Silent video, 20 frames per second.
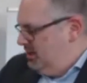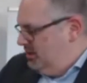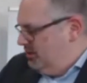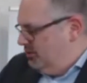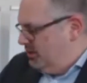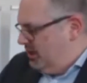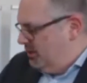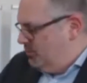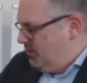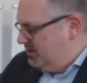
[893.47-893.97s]

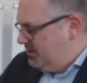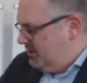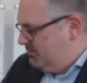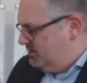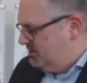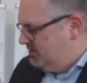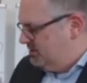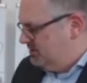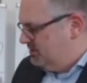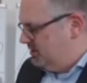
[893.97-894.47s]
Okay, what
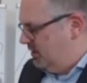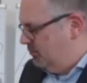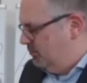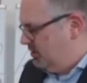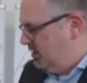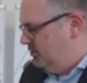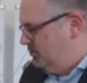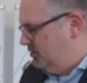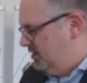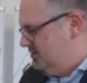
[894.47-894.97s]
happens now?
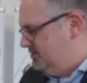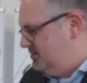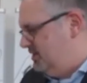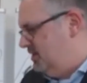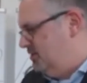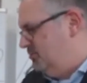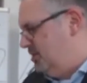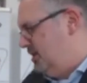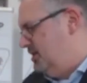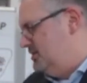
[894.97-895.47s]
Okay, you can
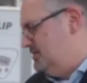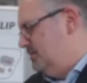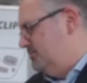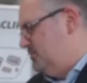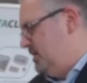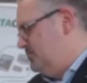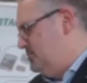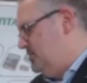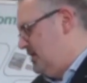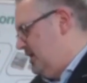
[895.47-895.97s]
say, okay,
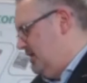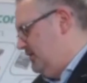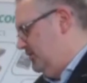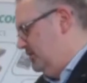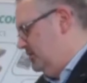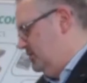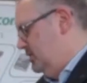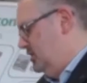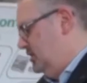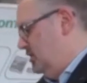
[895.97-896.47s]
sometimes I have
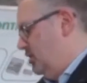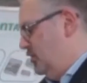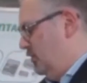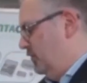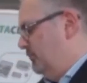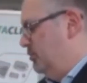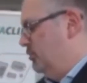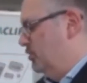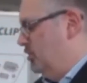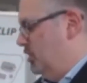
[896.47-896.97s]
a lot
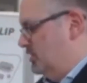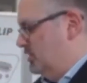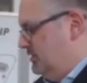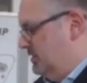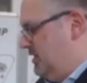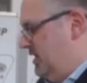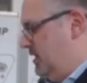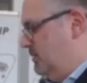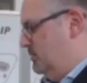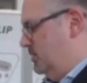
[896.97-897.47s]
of pull on the
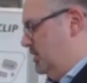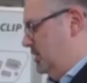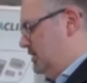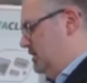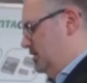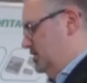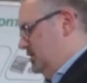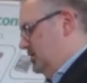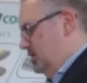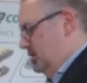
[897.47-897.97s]
cable.
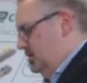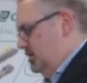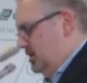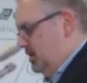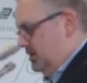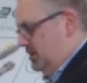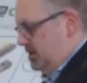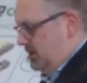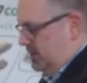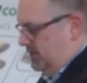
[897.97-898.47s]

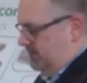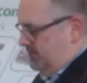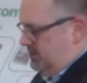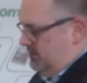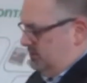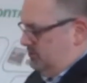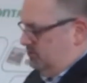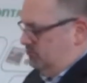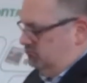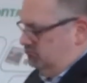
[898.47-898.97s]
I have
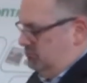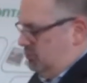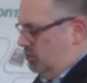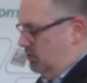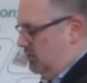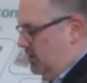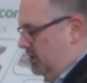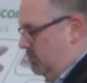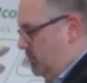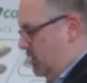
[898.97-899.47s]
this
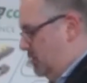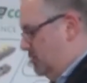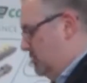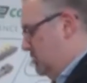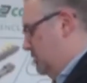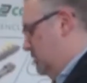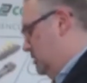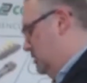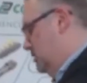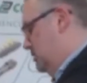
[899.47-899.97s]
already
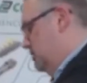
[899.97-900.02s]
mounted.